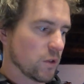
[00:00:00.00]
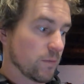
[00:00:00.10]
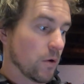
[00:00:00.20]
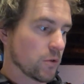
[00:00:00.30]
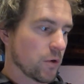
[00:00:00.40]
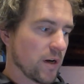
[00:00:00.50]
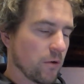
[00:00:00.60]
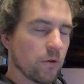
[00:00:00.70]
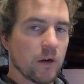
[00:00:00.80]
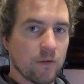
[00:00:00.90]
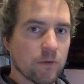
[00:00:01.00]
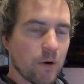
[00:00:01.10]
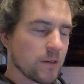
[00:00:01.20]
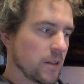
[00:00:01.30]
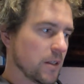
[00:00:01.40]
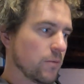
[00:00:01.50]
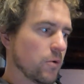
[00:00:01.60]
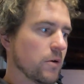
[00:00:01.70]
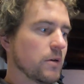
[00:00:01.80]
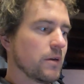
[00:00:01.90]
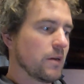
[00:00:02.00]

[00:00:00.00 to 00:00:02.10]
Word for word: which bolt straight on and have the right centre bore.